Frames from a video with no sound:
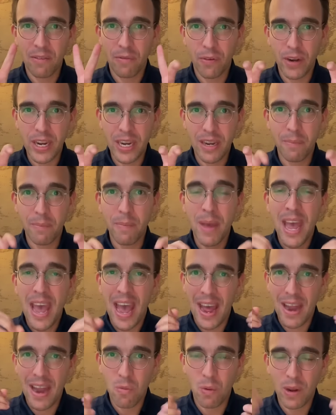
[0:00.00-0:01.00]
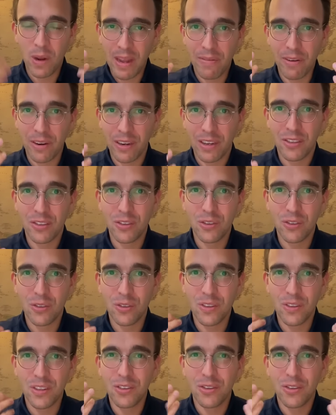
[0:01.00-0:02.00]
freedom and whatever
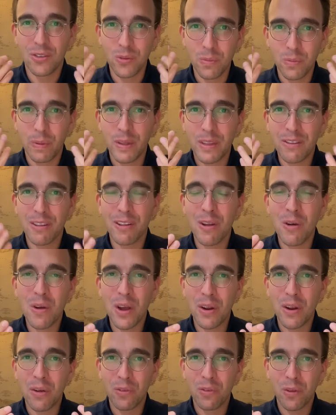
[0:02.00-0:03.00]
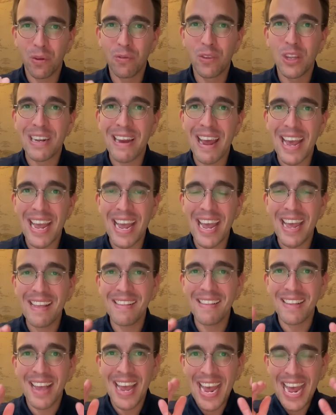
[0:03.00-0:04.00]
the stupid slogan of the day
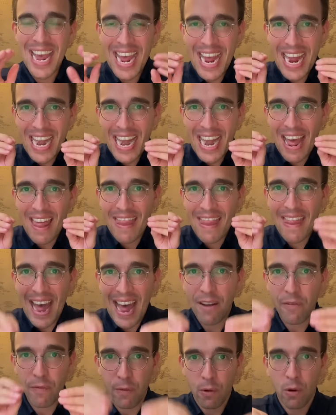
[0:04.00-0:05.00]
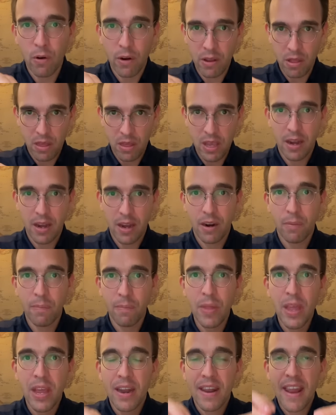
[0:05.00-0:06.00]
is in that foreign theater.
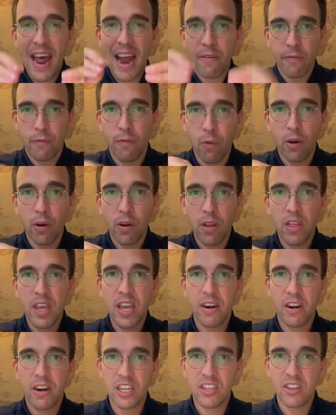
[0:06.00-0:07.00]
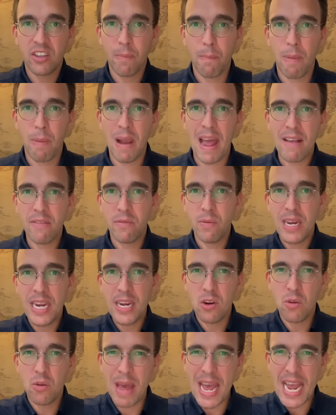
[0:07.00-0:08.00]
That foreign theater is the place we
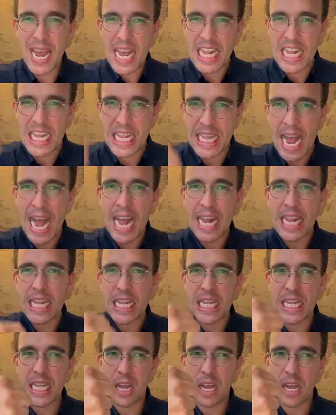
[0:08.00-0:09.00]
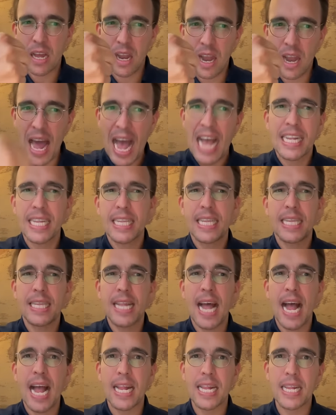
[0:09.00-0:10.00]
need to make a stance, a last
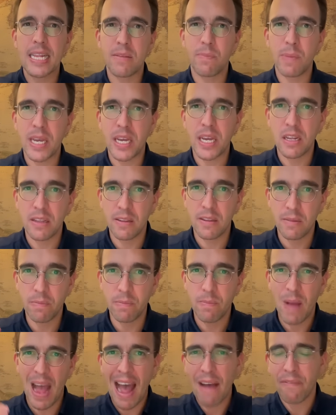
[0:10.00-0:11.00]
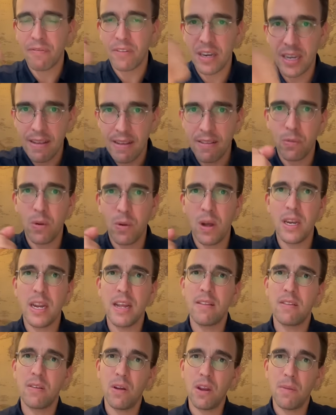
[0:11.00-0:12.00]
stance, because after this one,
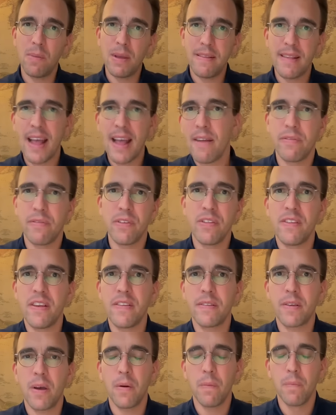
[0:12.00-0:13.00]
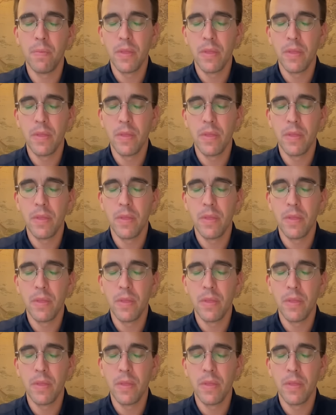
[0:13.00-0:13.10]
it's going to be San Francisco.